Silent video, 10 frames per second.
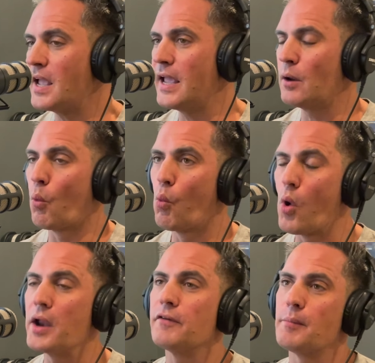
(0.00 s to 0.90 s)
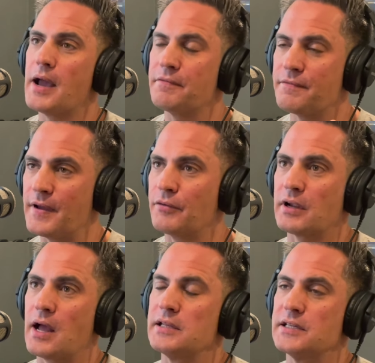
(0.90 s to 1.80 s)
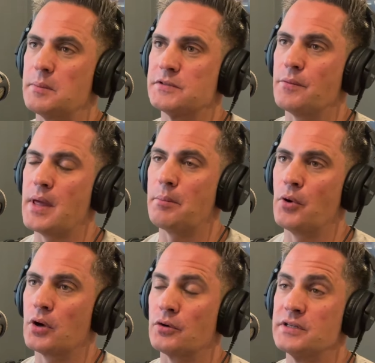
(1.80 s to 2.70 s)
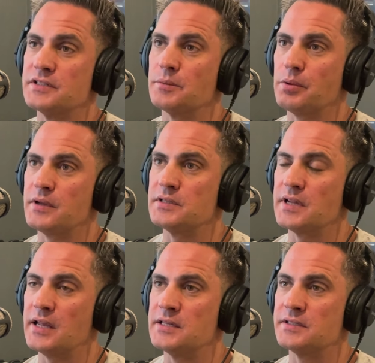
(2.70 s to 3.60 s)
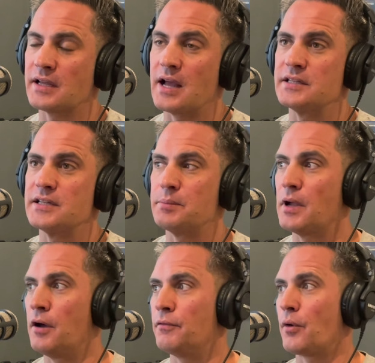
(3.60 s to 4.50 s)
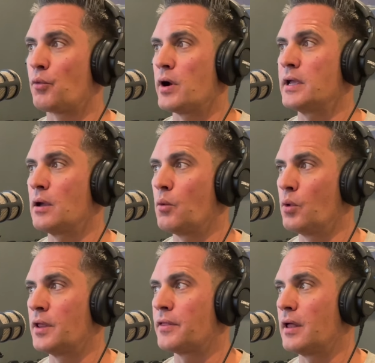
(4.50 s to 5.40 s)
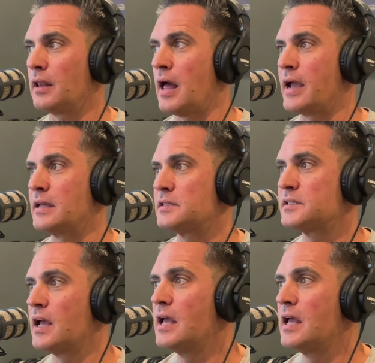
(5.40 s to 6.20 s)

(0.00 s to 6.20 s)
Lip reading: And one of my favorite concepts from that book or disciplines is the concept of running with lions.